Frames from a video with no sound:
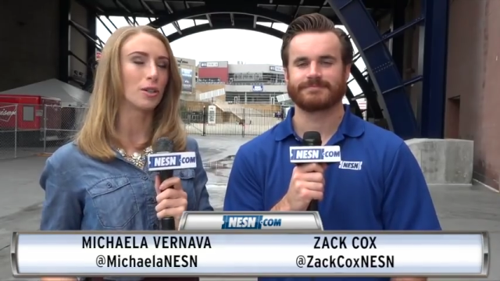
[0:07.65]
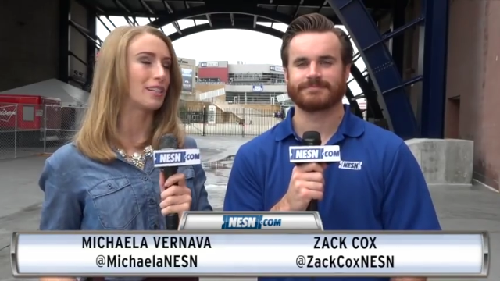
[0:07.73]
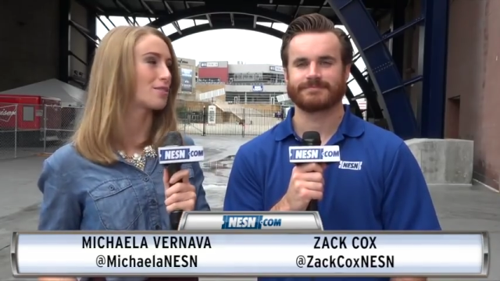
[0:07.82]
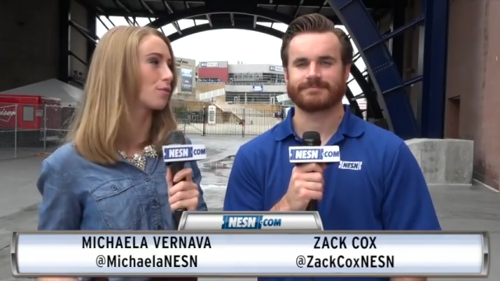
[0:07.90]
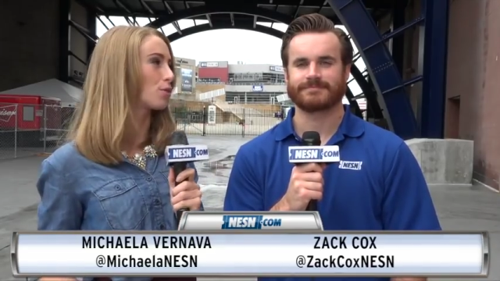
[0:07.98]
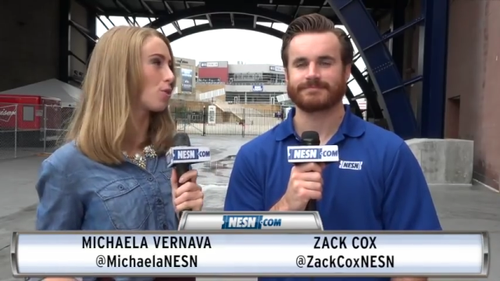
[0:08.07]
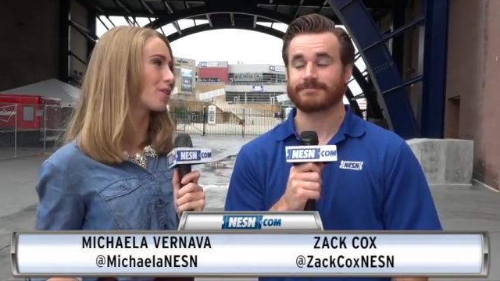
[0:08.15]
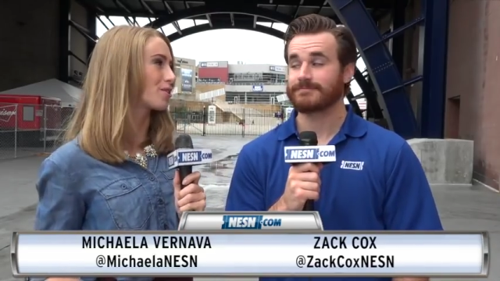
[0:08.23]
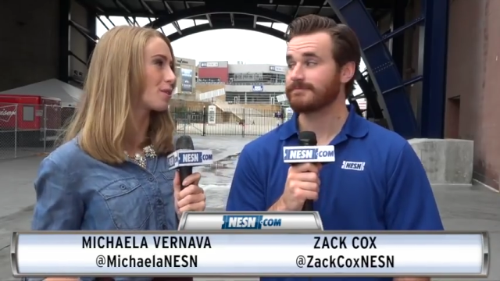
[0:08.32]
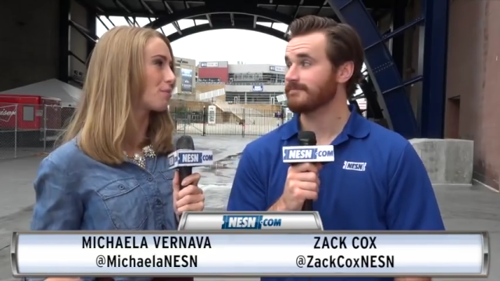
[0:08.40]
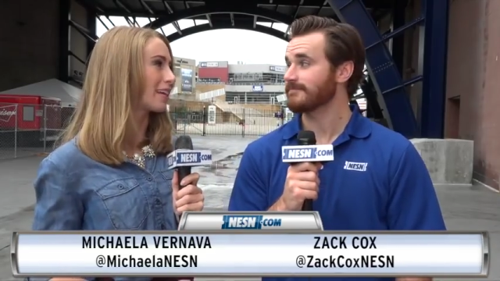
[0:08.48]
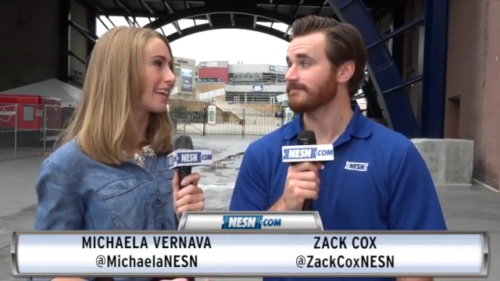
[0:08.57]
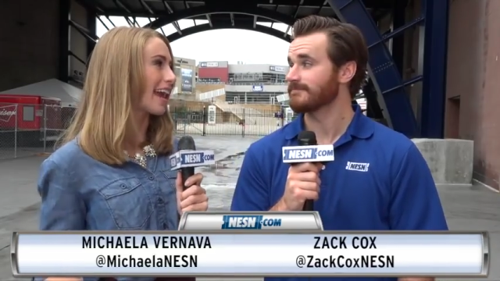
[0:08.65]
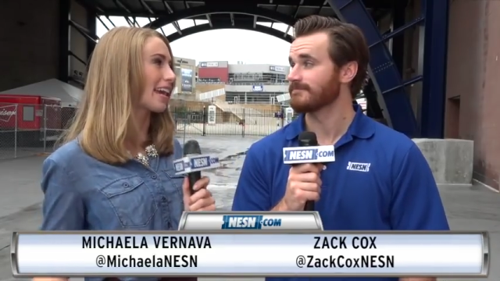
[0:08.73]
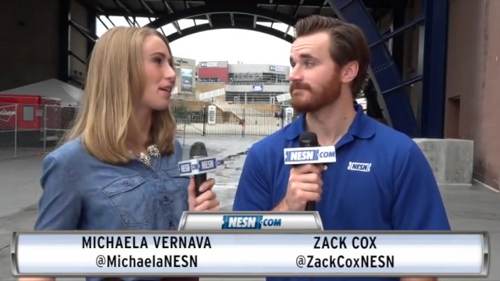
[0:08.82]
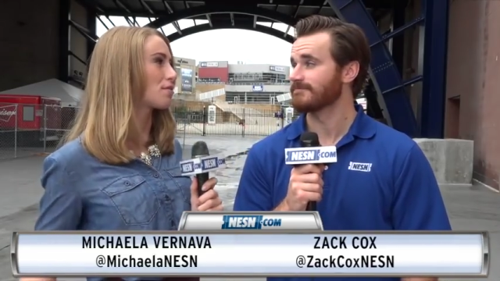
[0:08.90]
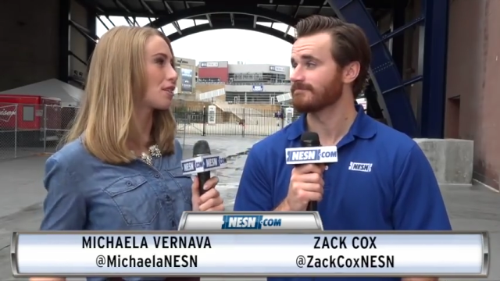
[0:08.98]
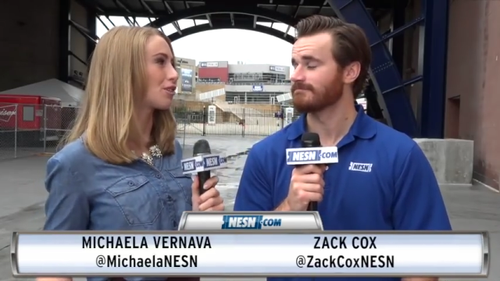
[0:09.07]
Speaker 1: It is, of course, the big
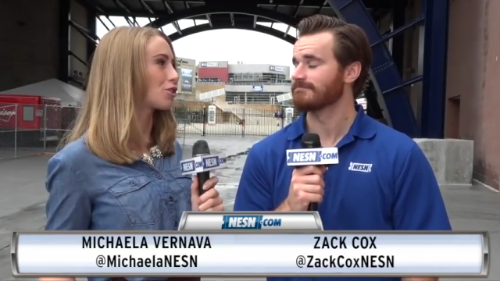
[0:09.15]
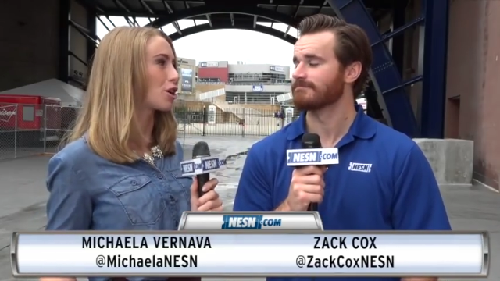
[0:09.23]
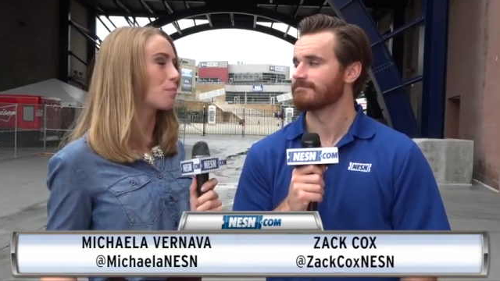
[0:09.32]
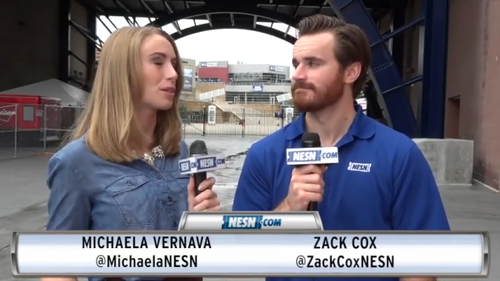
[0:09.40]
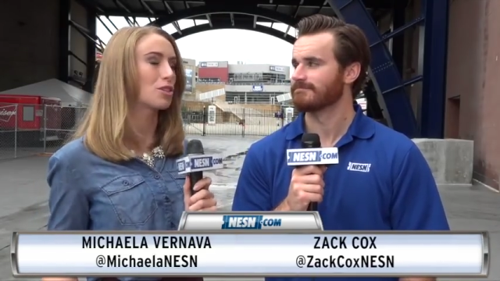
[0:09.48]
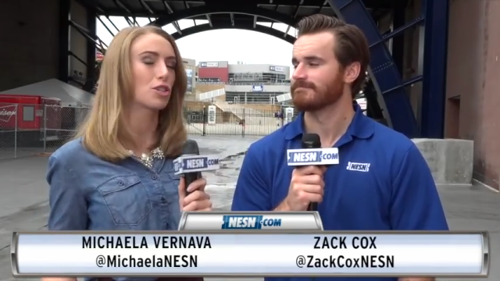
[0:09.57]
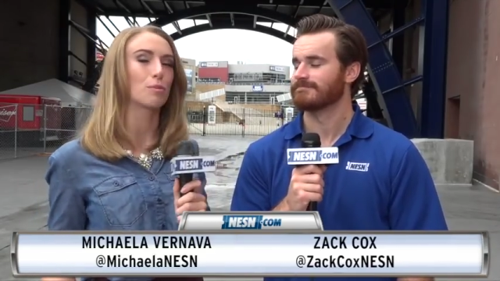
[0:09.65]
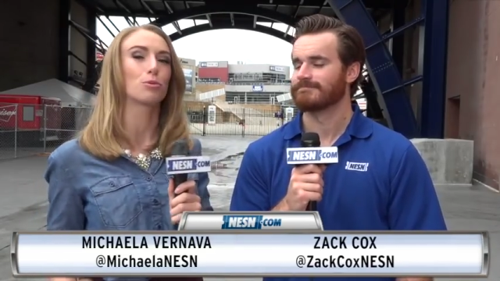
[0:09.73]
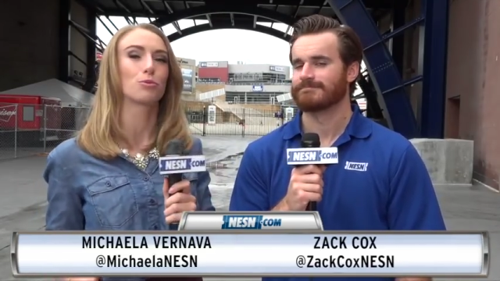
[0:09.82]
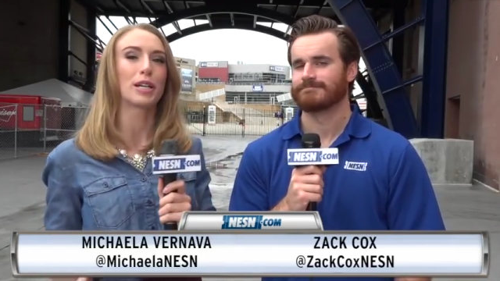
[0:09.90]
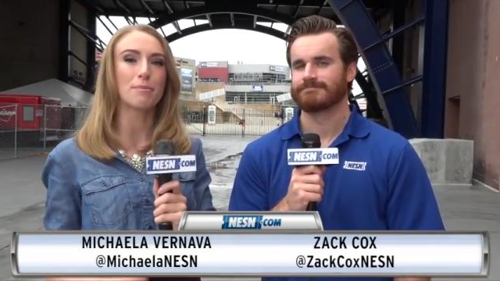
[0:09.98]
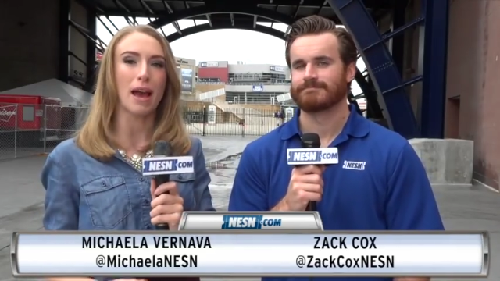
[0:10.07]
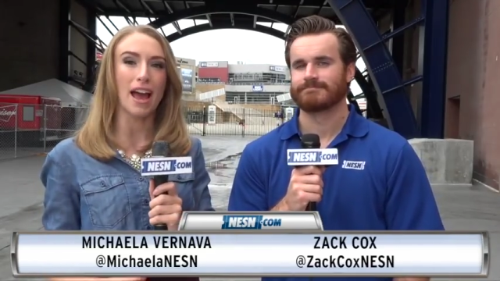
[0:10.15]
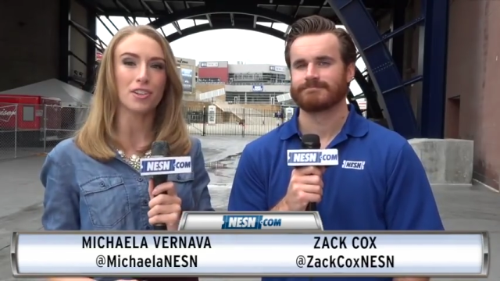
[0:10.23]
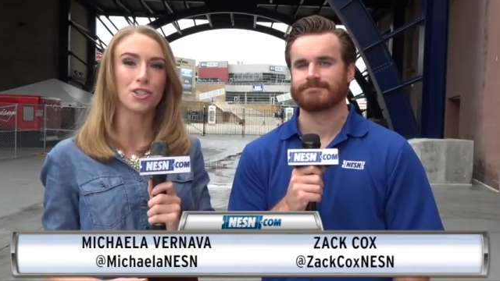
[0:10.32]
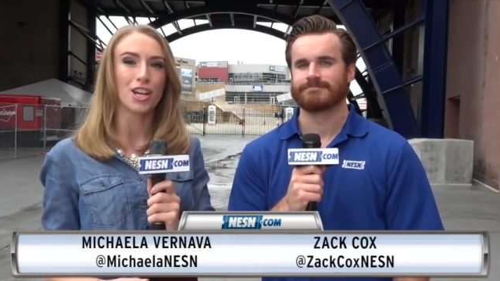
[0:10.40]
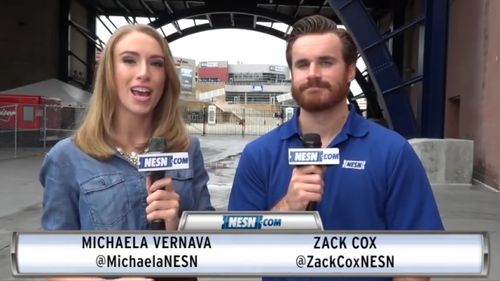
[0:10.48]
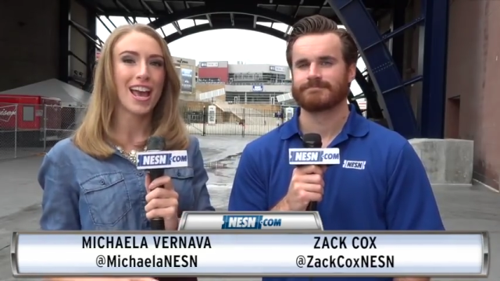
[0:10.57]
AFC Championship rematch.